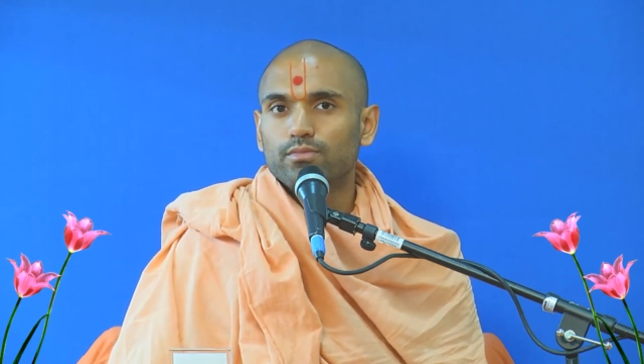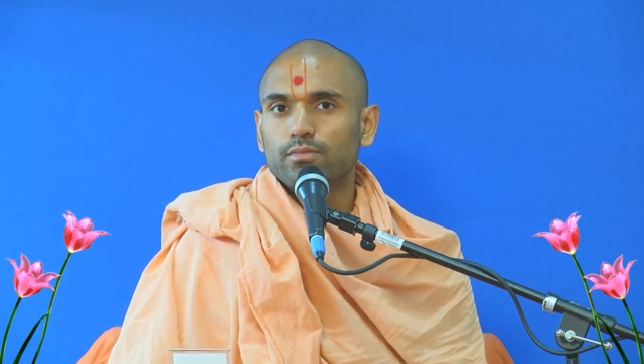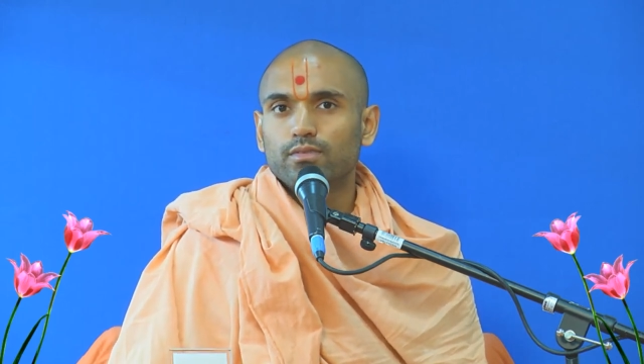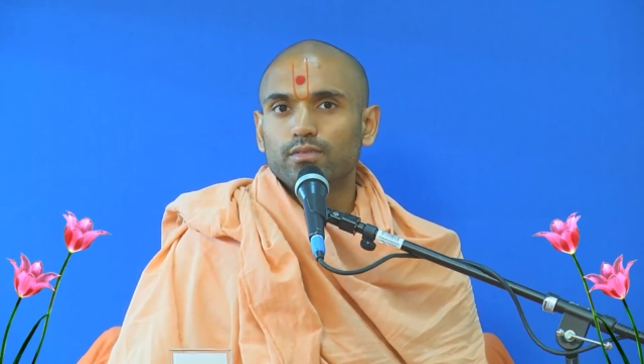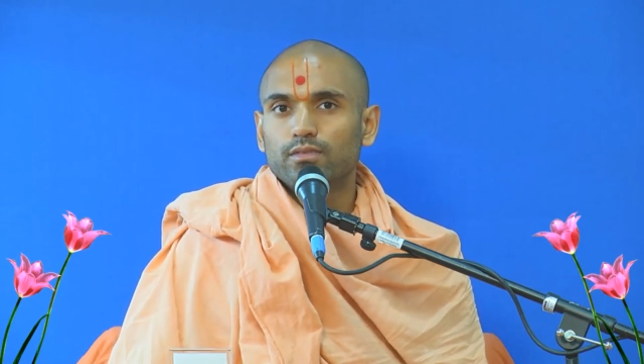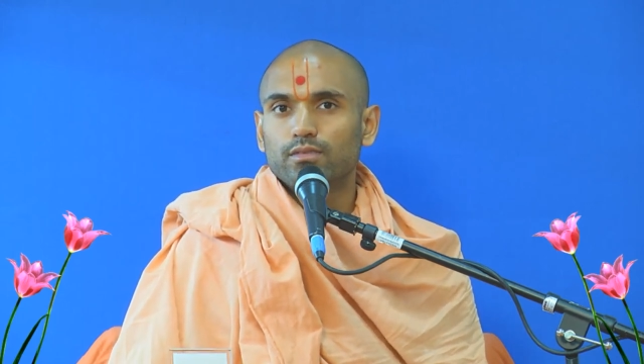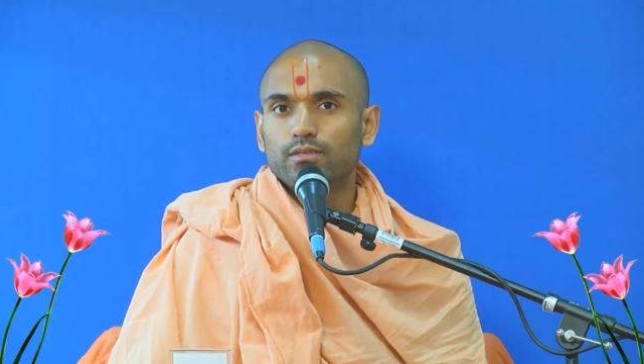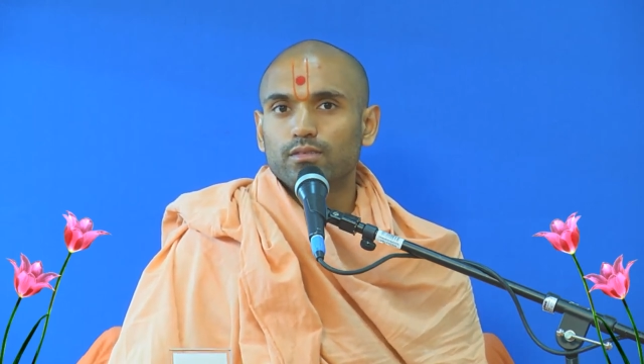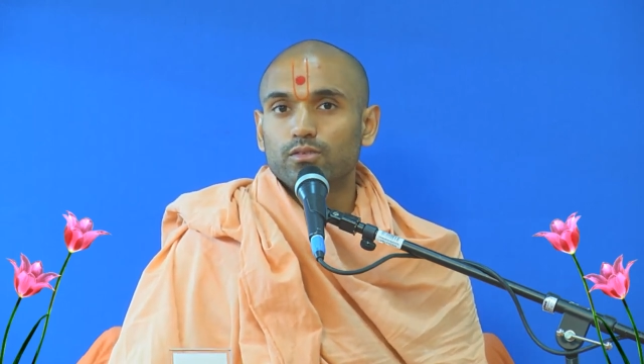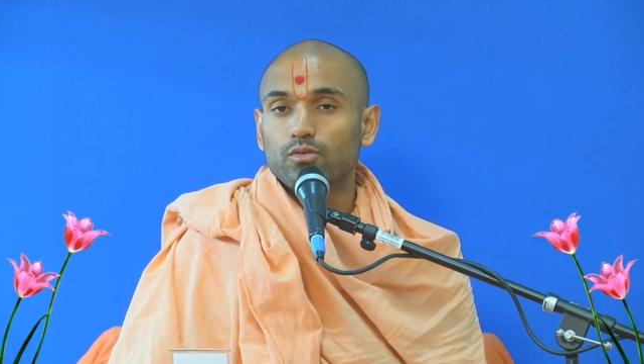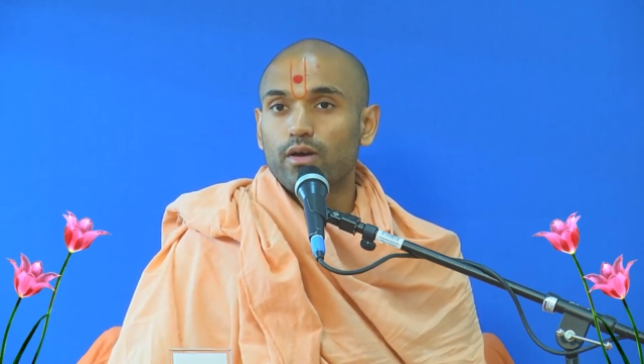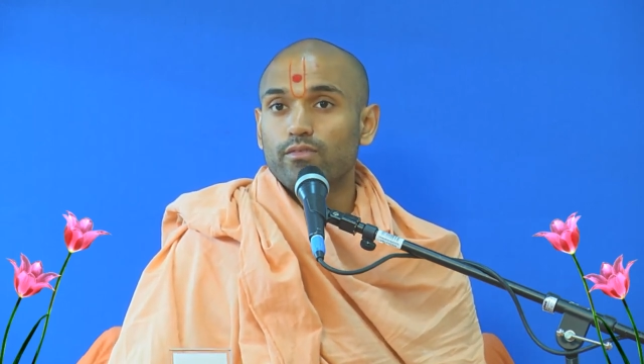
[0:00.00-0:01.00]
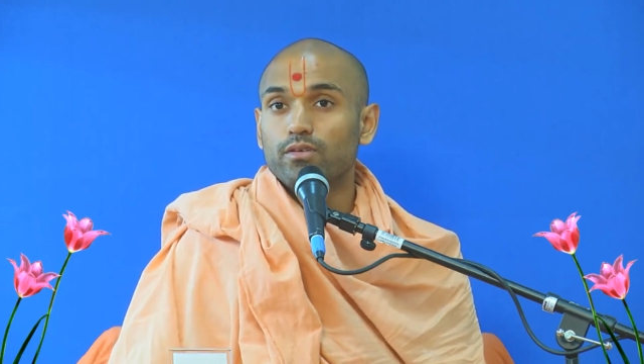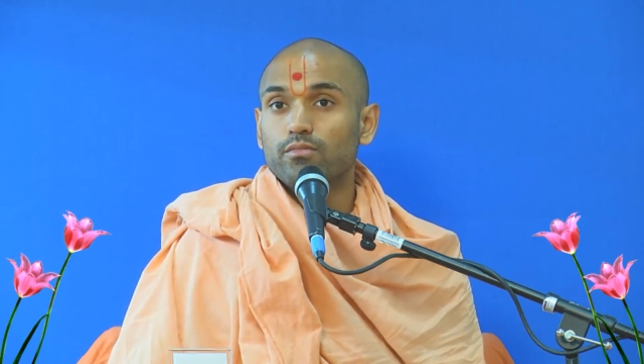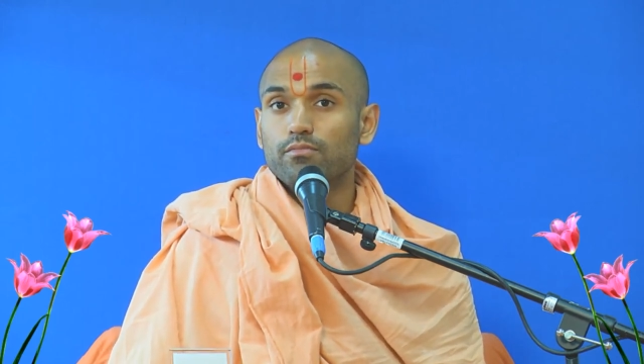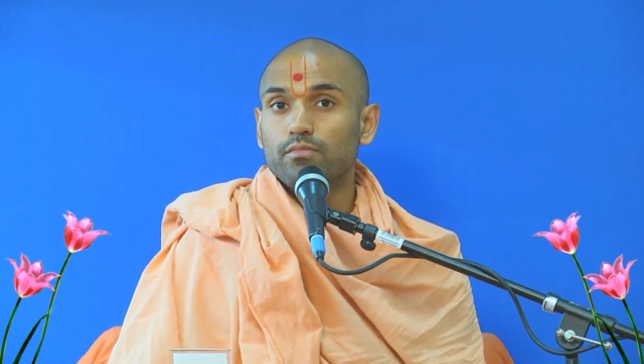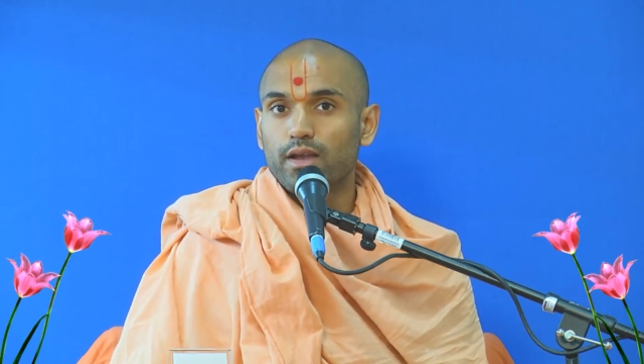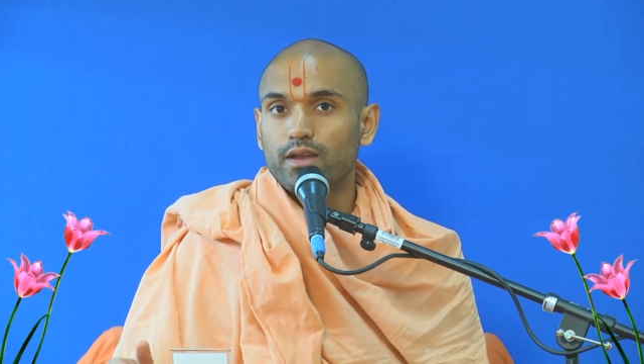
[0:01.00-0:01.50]
You haven't met
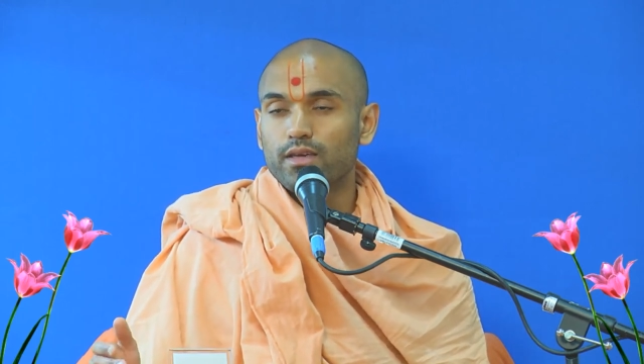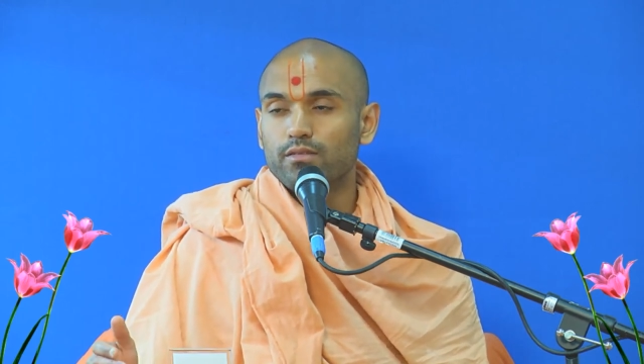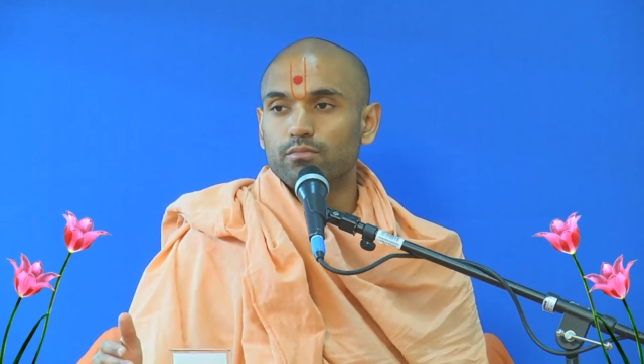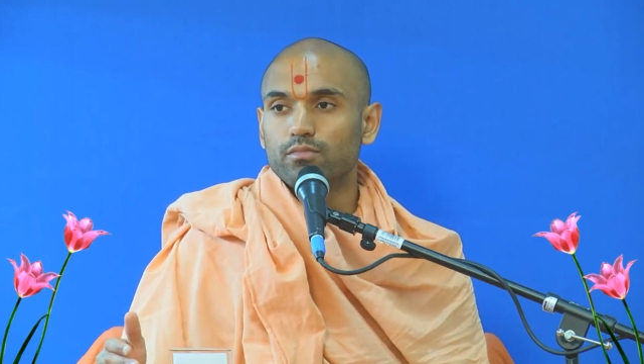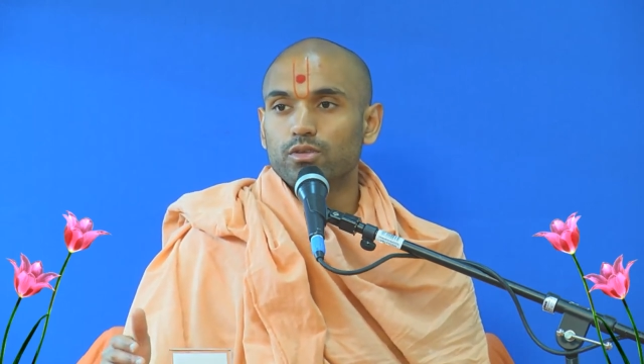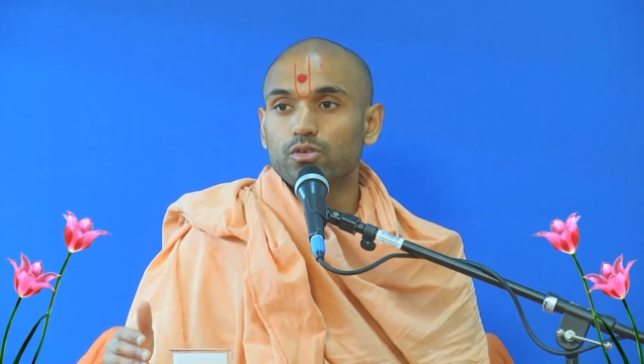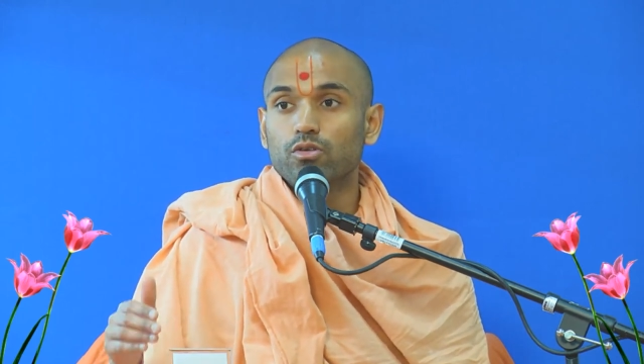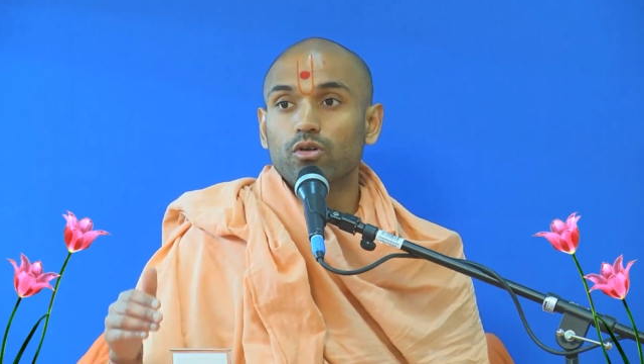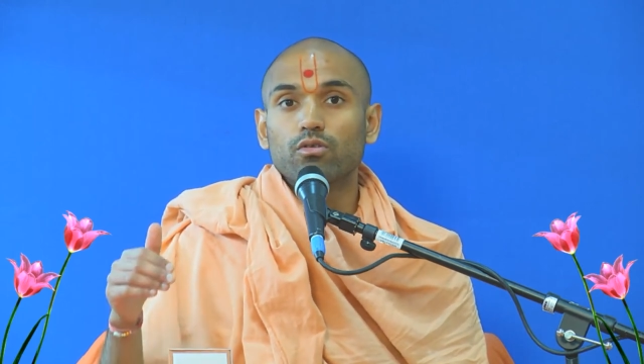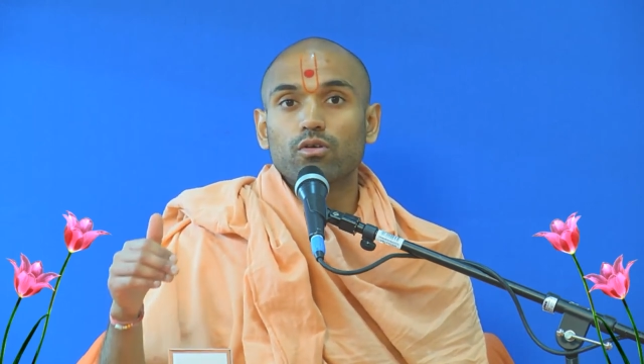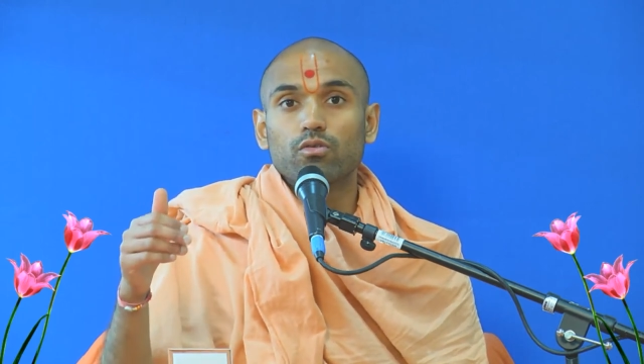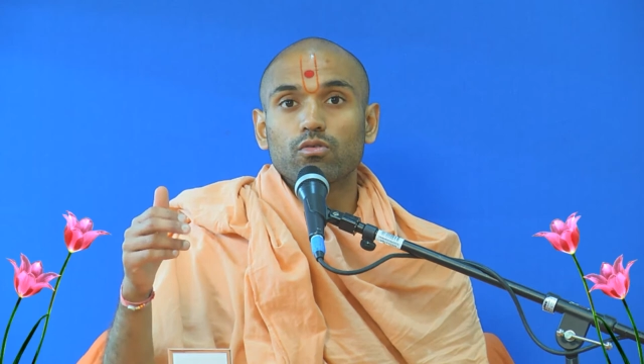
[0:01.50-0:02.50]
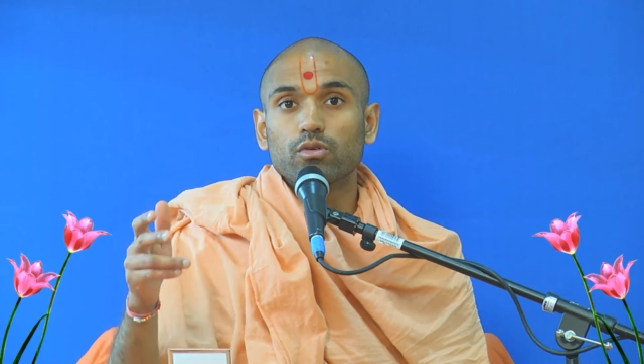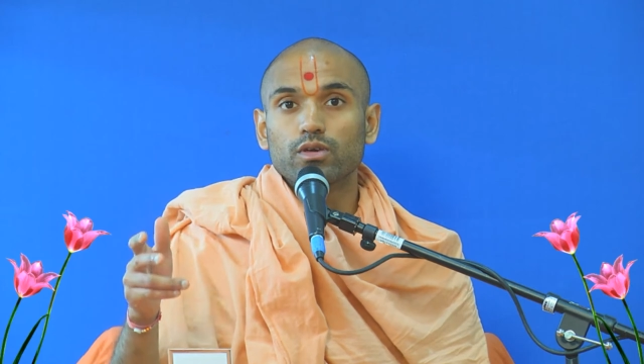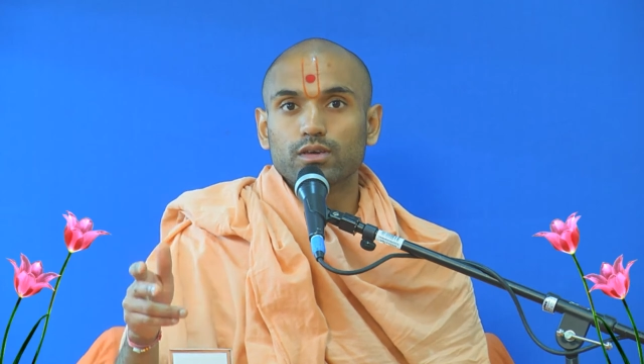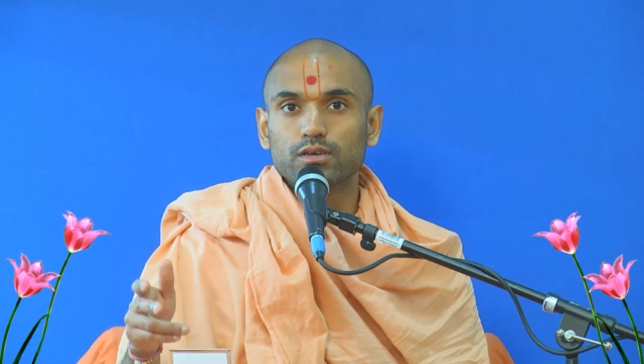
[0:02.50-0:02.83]
him, you don't know who he is.